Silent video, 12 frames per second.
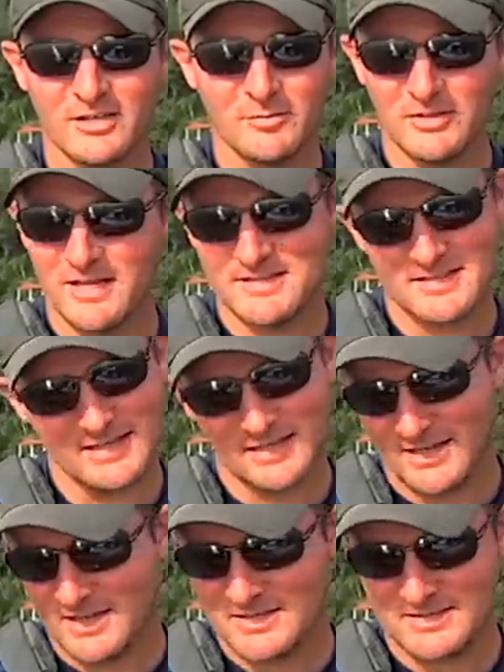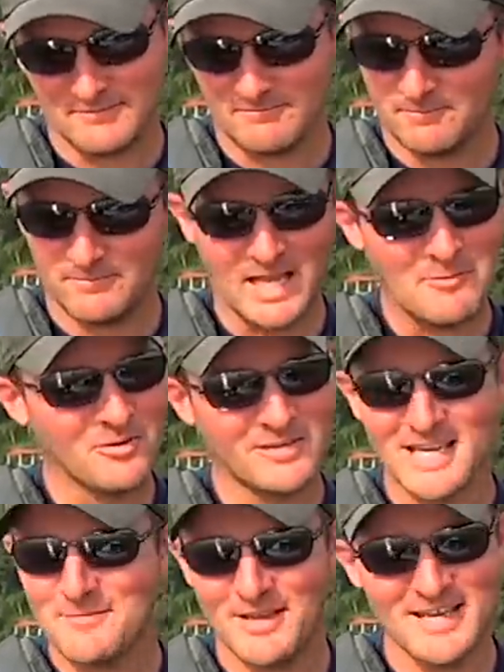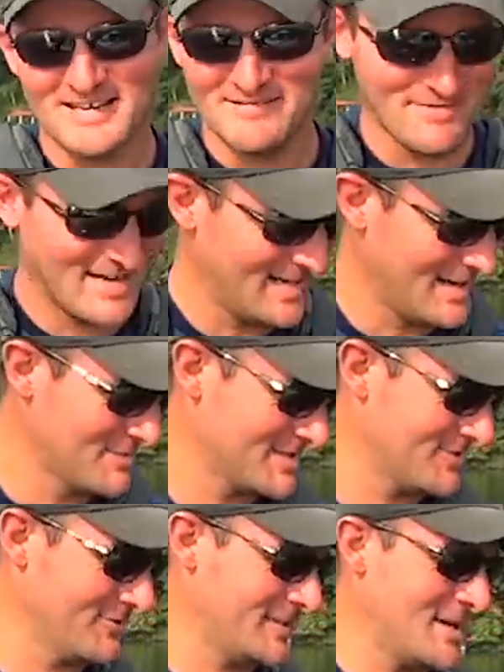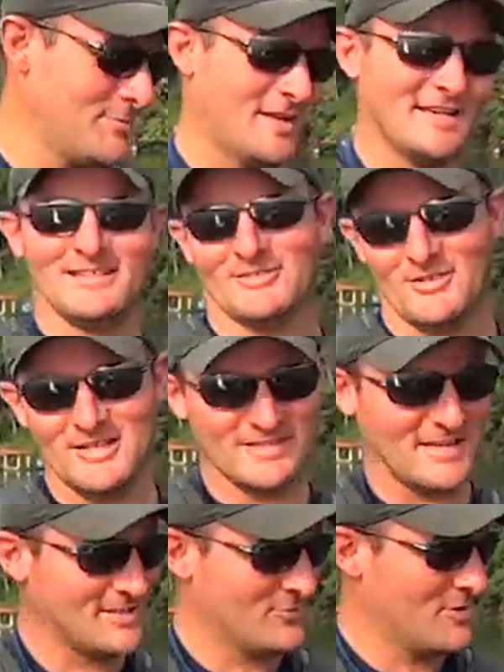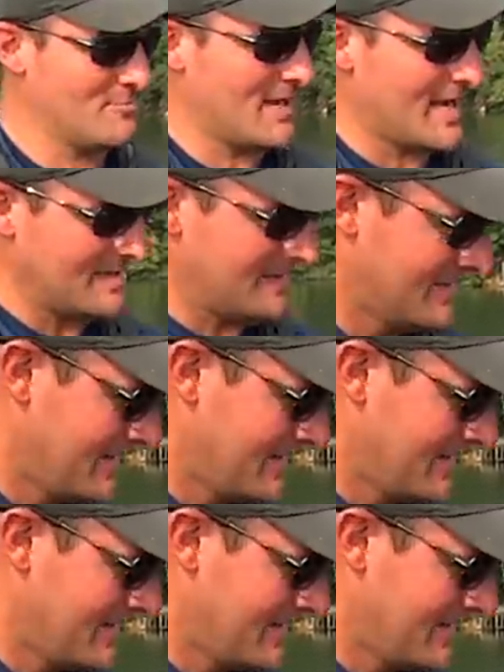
a place like this, and I'm gonna keep hitting it, man. I'm just gonna keep hitting it till these things quit biting.